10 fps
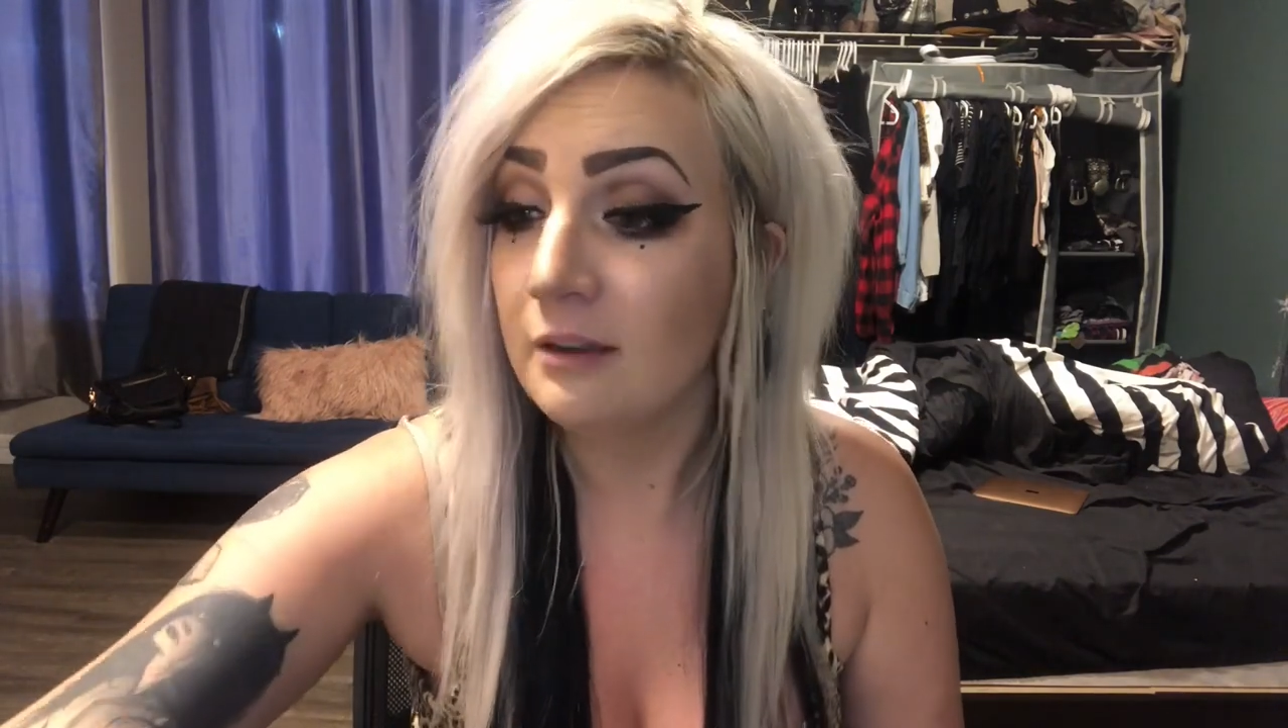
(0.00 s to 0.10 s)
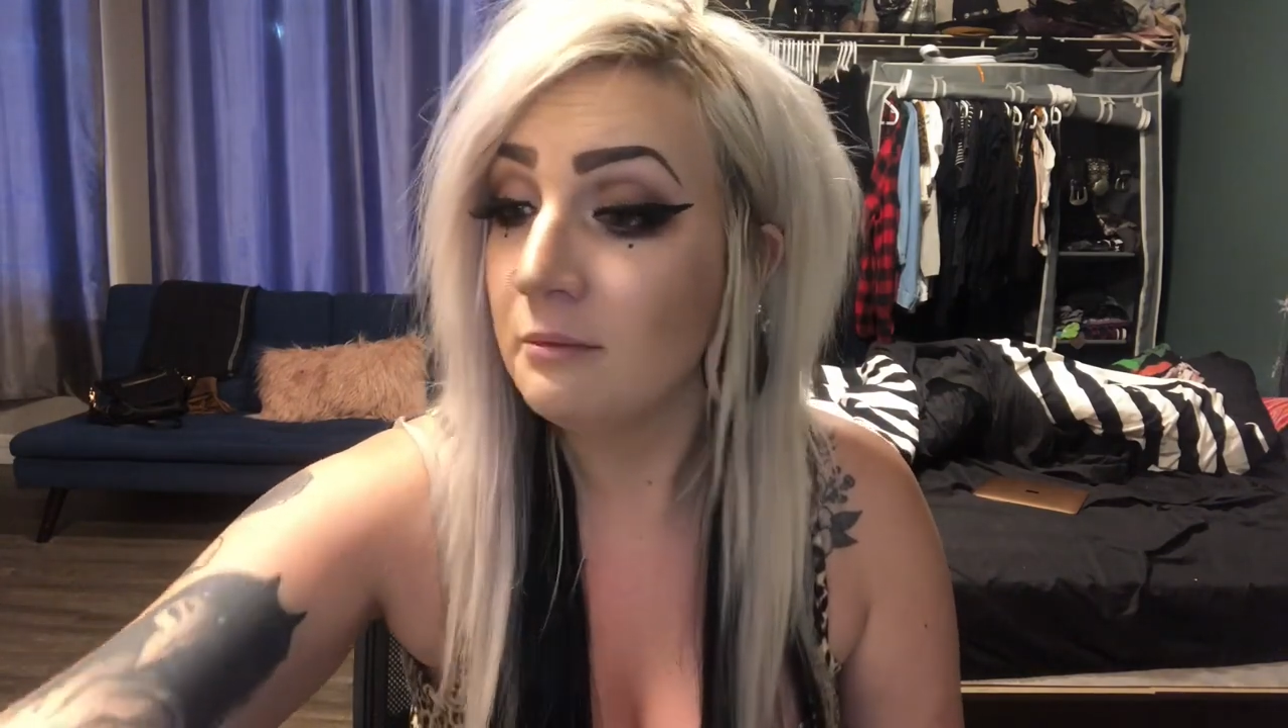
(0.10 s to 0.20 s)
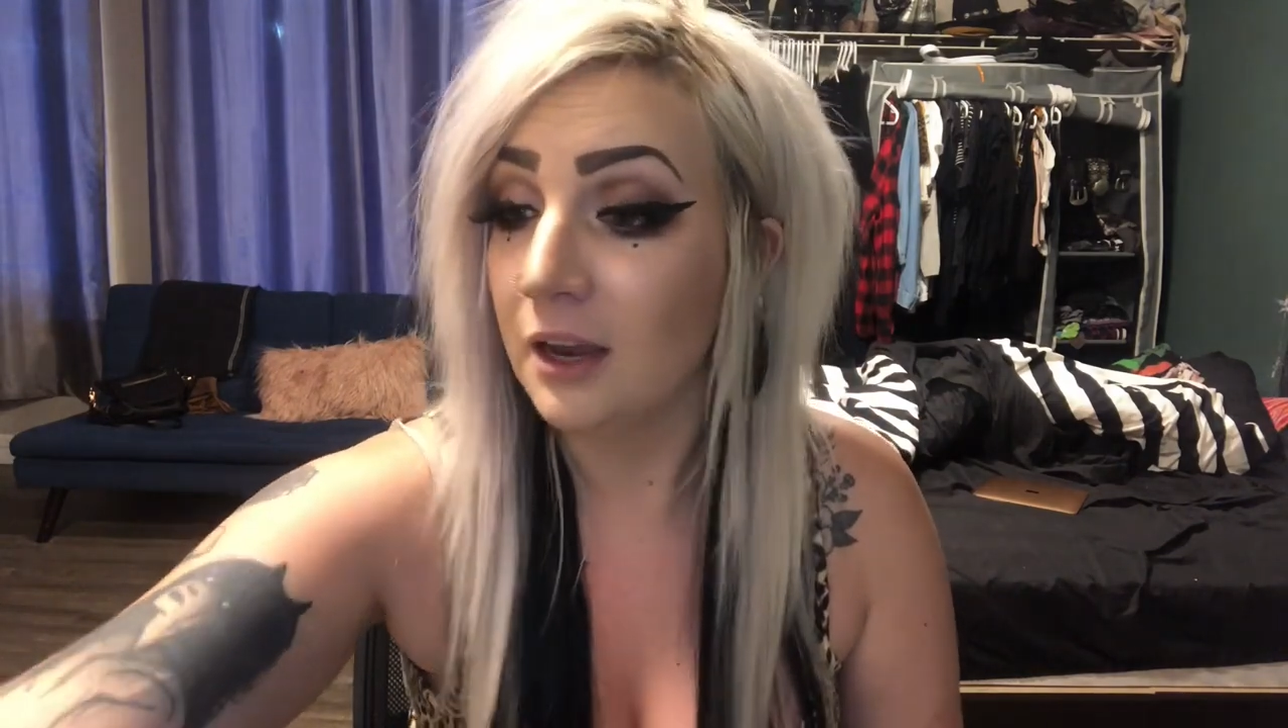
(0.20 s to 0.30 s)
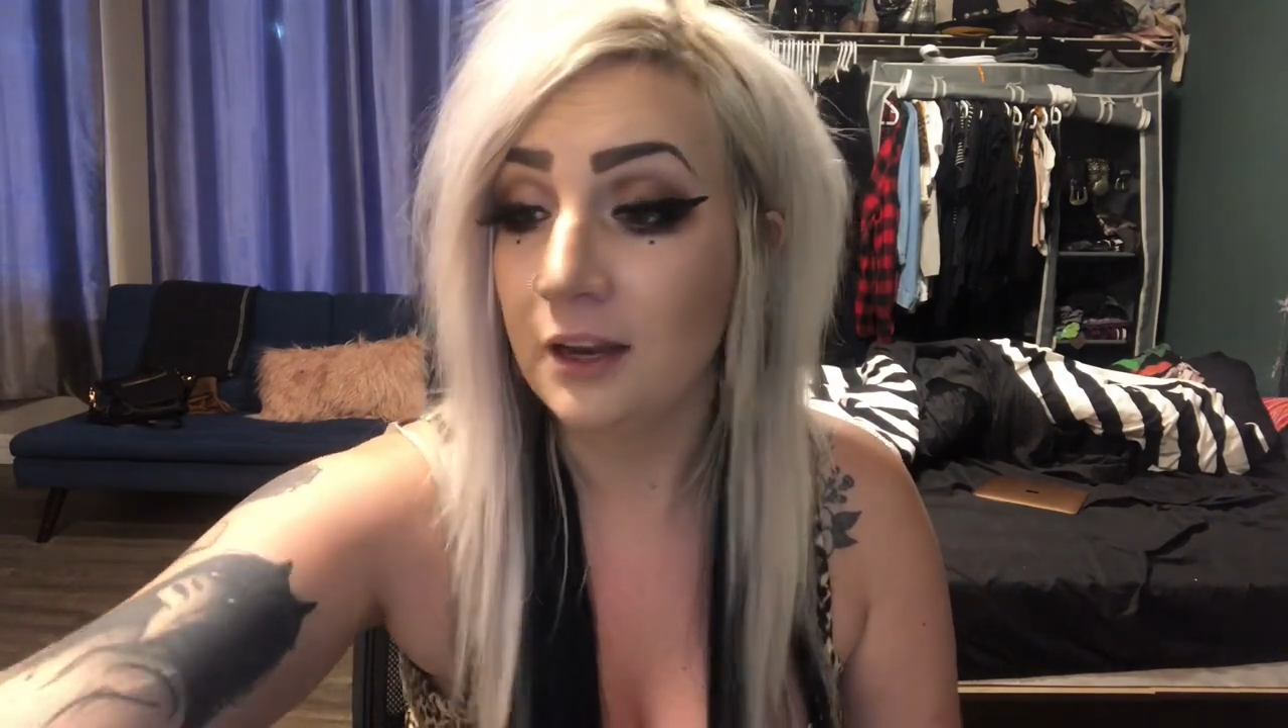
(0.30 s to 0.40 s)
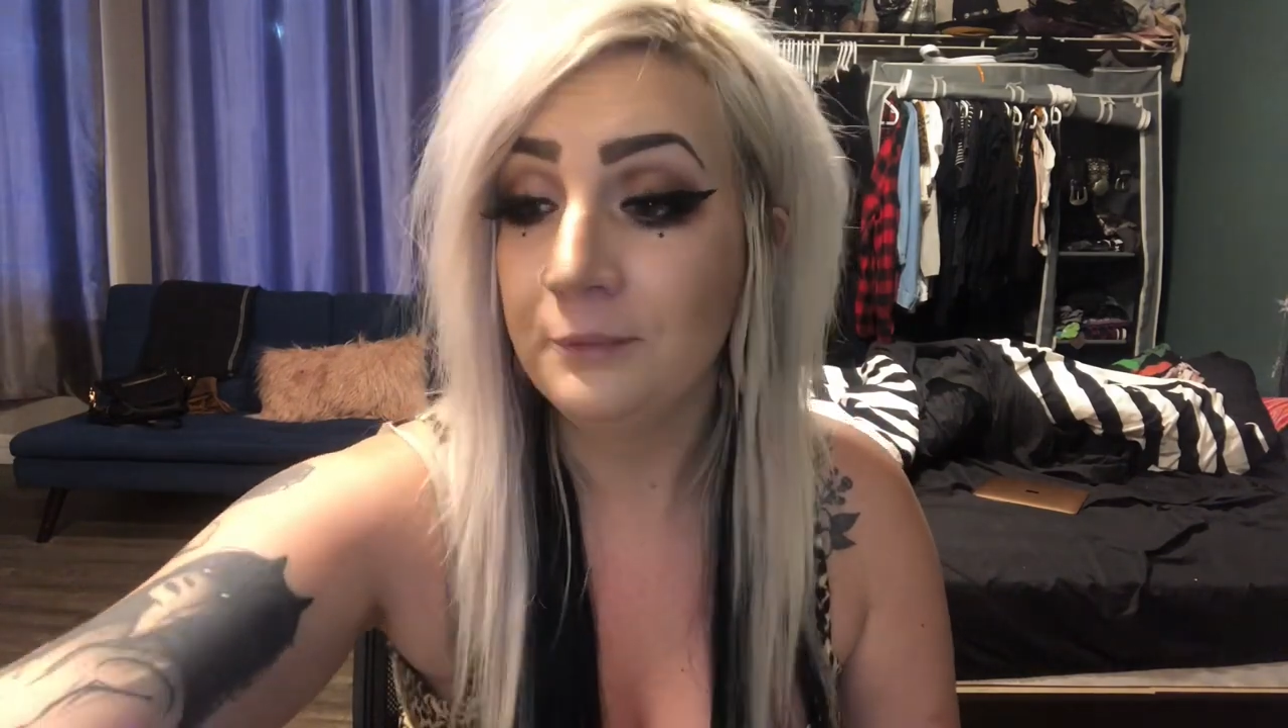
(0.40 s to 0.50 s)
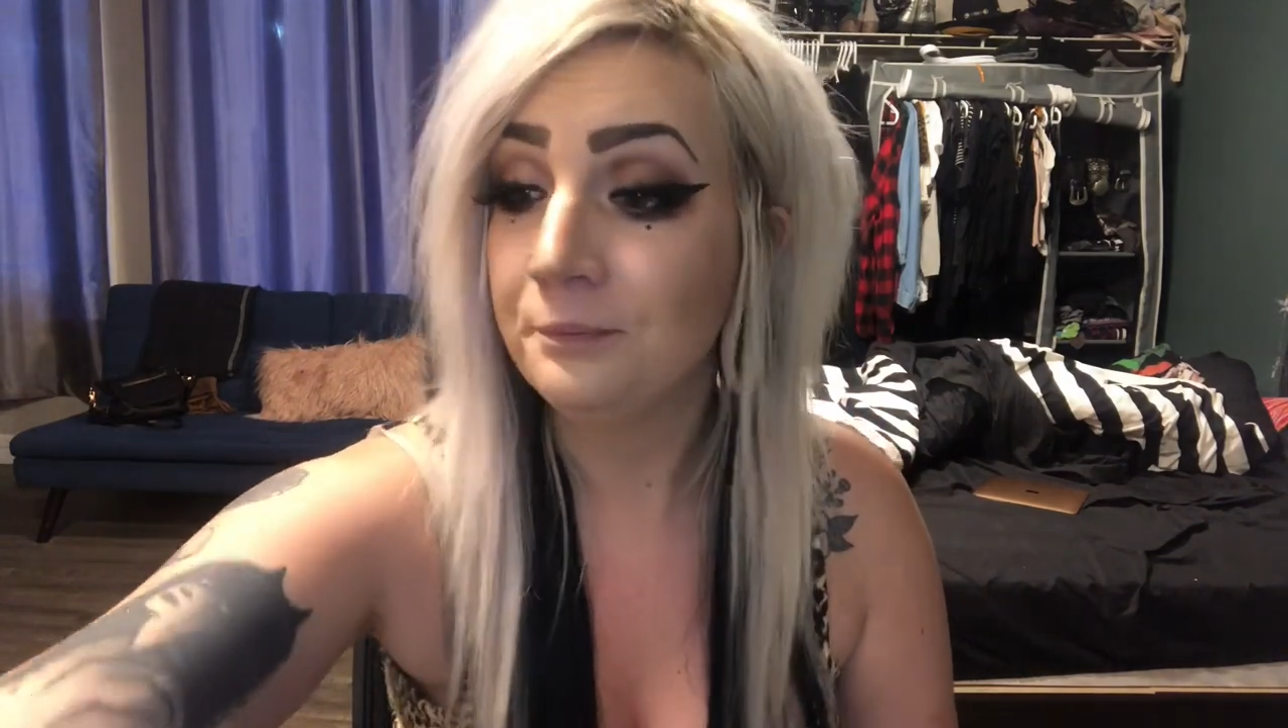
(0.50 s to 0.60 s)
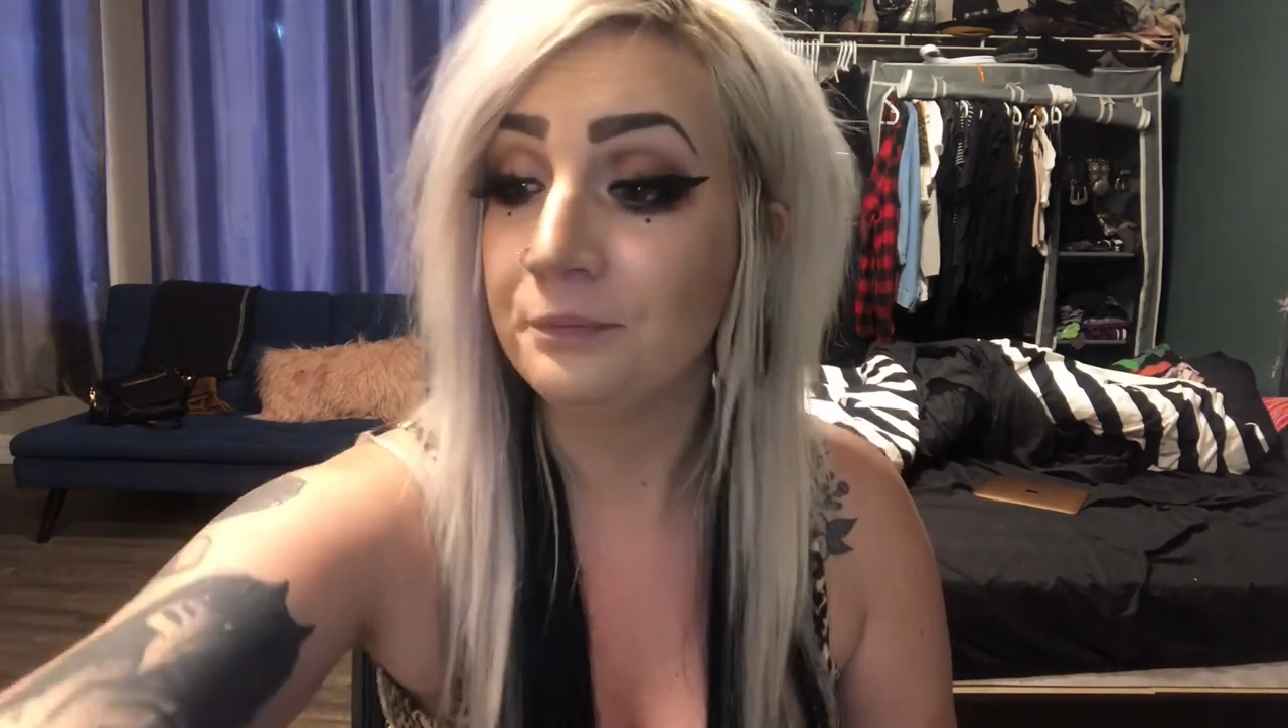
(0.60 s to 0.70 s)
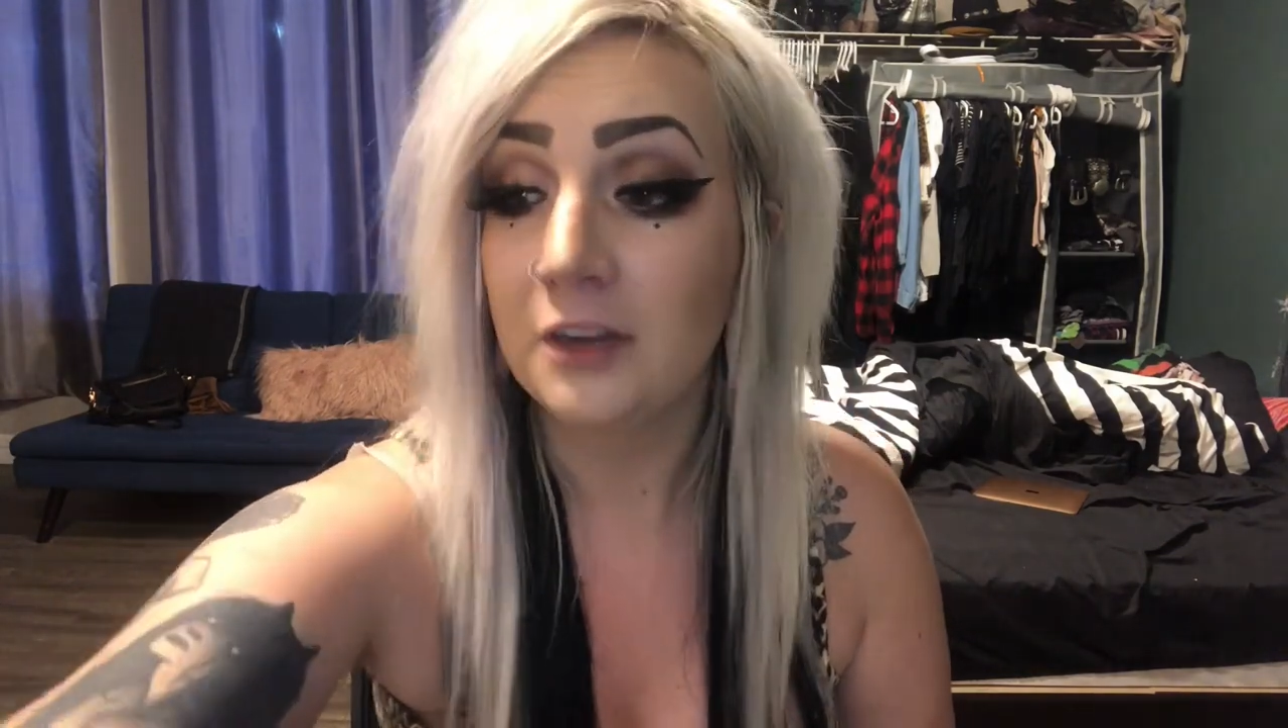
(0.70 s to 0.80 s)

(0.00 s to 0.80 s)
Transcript: man,